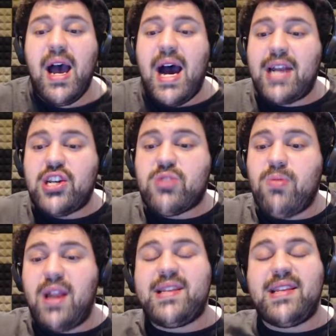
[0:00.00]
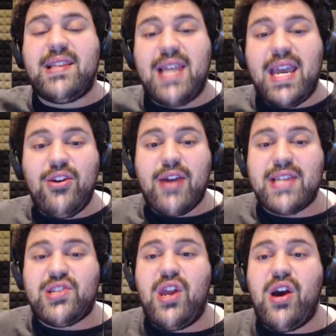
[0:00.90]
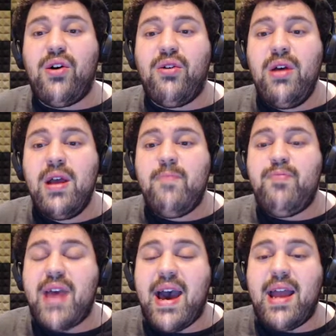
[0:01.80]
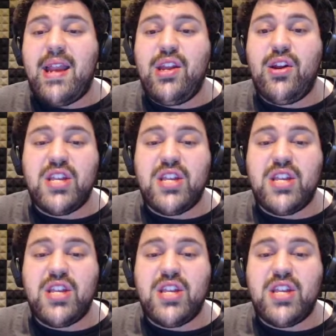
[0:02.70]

I just wanted to let you guys know that, this